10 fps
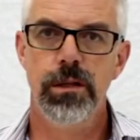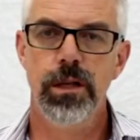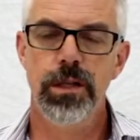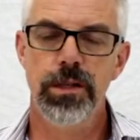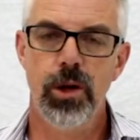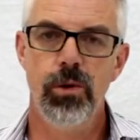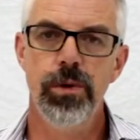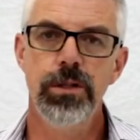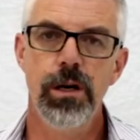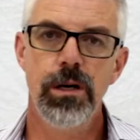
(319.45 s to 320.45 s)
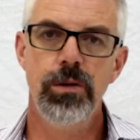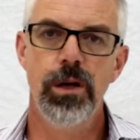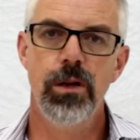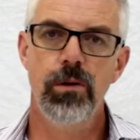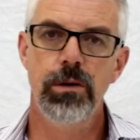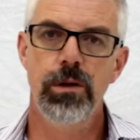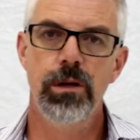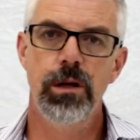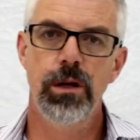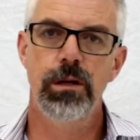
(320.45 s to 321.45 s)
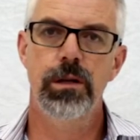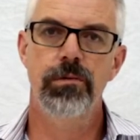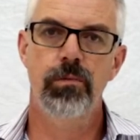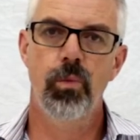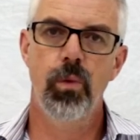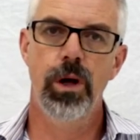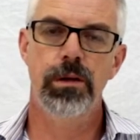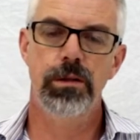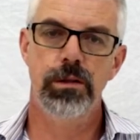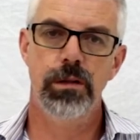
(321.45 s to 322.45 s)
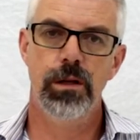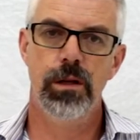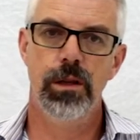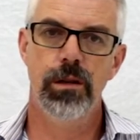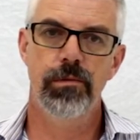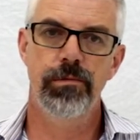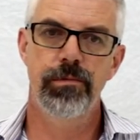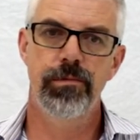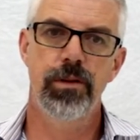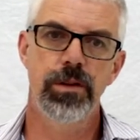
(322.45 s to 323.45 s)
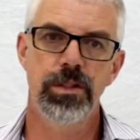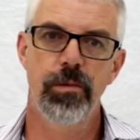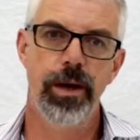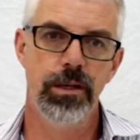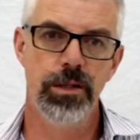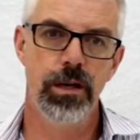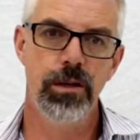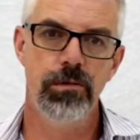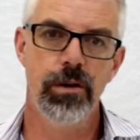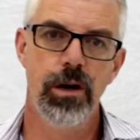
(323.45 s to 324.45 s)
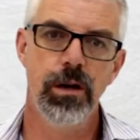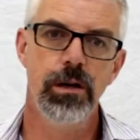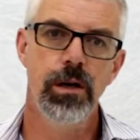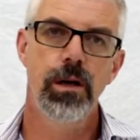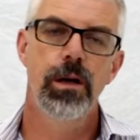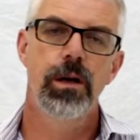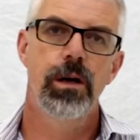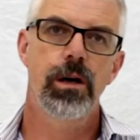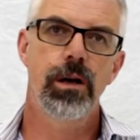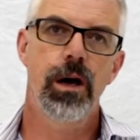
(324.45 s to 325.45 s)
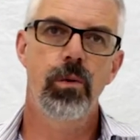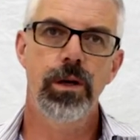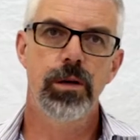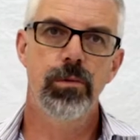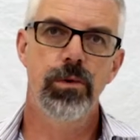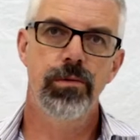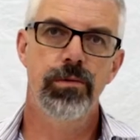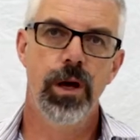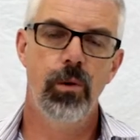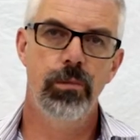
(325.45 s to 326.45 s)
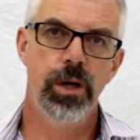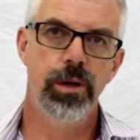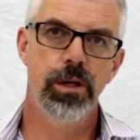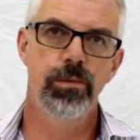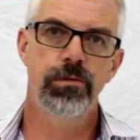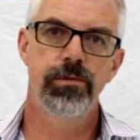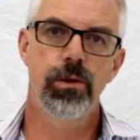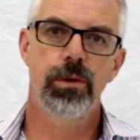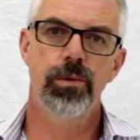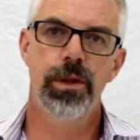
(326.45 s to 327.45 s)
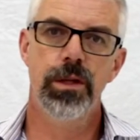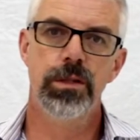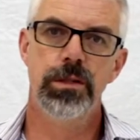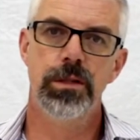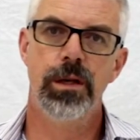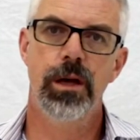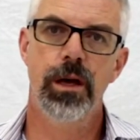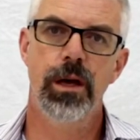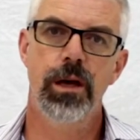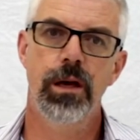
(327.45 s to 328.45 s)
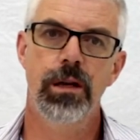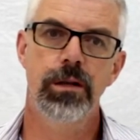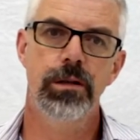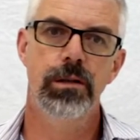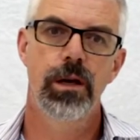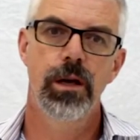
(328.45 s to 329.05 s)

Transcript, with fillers: like I said, I will be talking to my local on if what the feelings of my executive are on how we can move, how we may be able to move forward with this, and